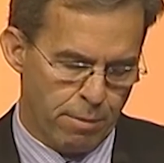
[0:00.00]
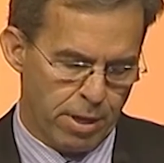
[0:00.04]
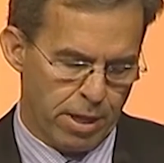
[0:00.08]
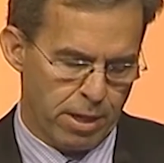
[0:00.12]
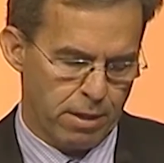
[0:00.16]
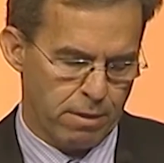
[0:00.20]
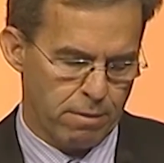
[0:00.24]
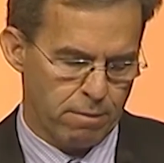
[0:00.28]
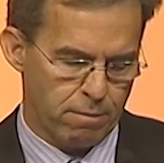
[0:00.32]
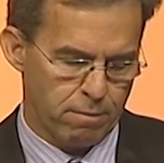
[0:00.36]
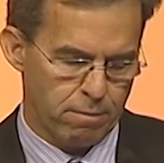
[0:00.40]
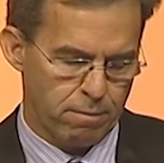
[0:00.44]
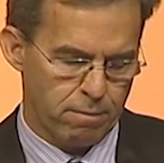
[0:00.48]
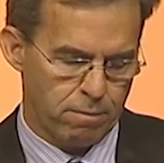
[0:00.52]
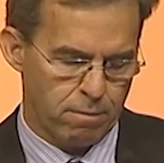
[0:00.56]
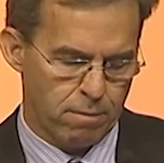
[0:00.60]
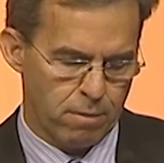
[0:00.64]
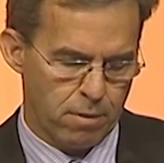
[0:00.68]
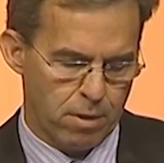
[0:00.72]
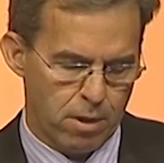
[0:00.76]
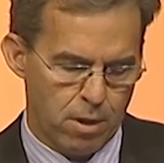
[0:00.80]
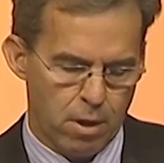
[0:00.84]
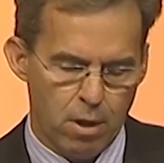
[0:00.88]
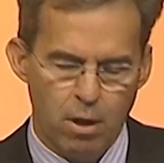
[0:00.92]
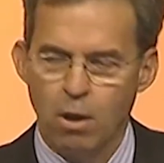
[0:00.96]
me,
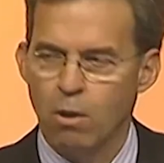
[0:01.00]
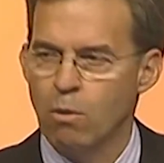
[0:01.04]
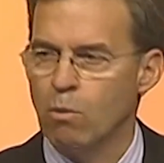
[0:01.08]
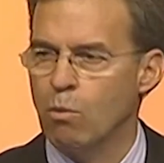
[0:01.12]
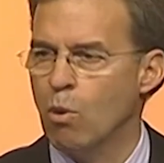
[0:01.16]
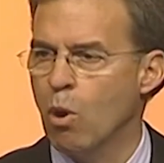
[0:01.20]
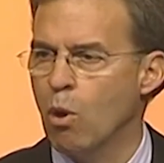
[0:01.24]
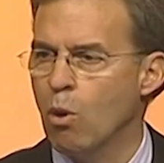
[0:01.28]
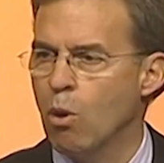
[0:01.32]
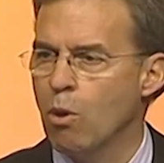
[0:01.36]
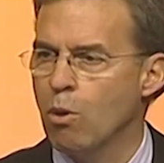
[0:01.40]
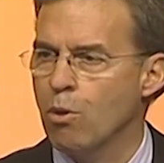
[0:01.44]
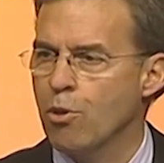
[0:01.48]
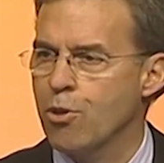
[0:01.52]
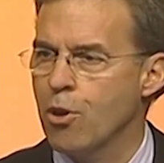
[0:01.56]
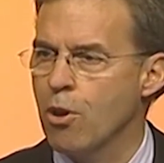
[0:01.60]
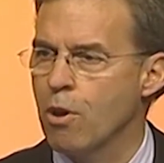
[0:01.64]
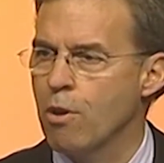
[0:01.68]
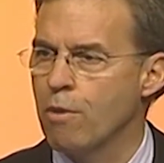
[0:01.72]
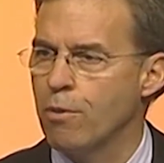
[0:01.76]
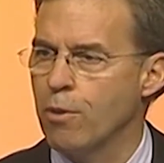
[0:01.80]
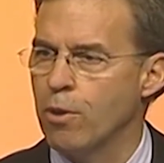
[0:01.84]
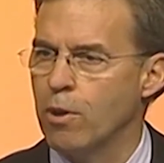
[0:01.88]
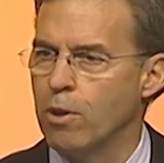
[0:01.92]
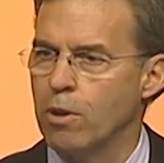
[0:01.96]
rolls
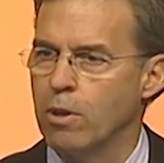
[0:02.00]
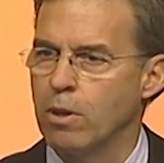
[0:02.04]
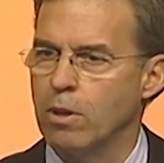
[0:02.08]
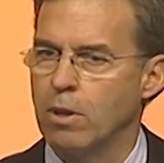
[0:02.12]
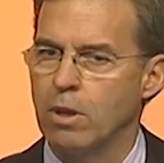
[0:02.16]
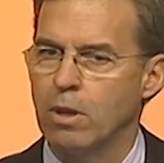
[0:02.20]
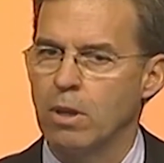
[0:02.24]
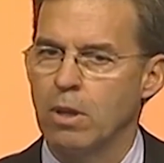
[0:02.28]
over,